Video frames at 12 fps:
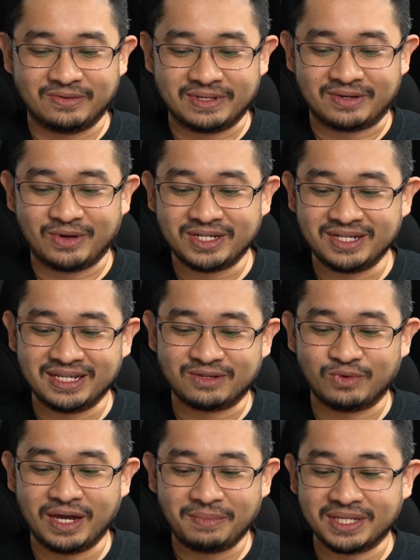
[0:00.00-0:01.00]
the question is,
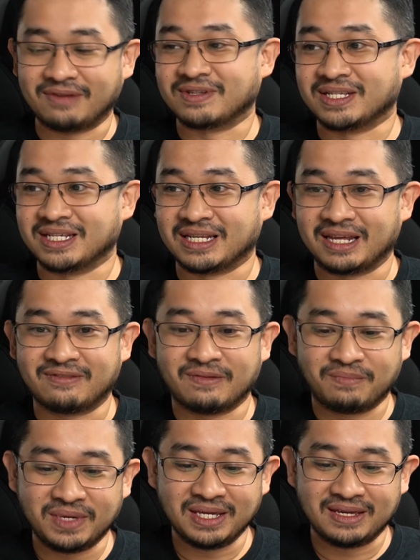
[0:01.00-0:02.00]
what happens after this? If a
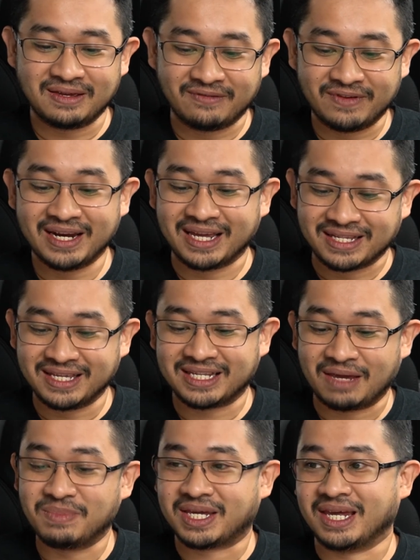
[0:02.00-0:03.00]
big event like this
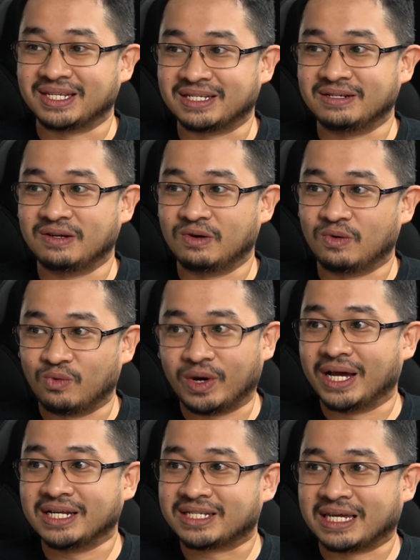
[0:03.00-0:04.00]
can be cancelled,
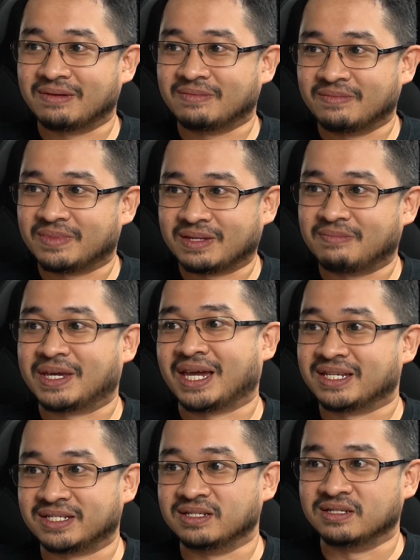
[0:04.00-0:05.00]
what else can be
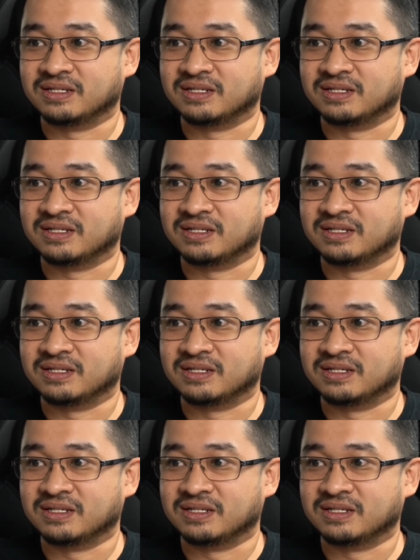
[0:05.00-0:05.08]
cancelled?